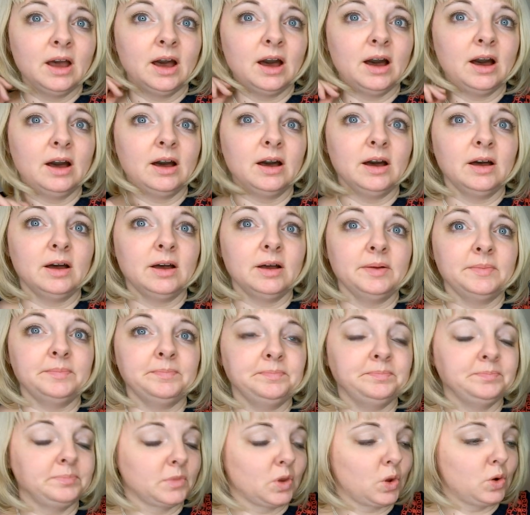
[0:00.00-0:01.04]

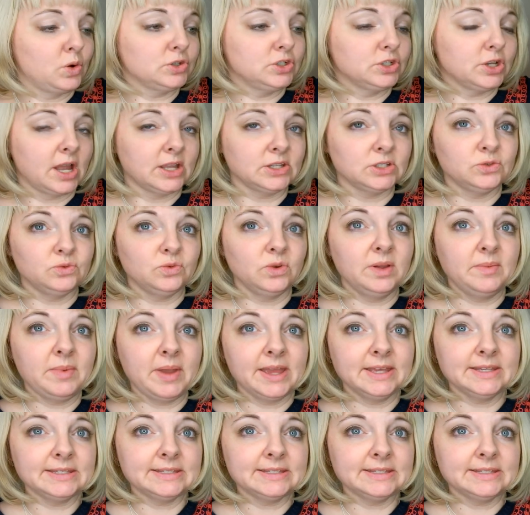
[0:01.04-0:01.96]
Of course, you got your rebate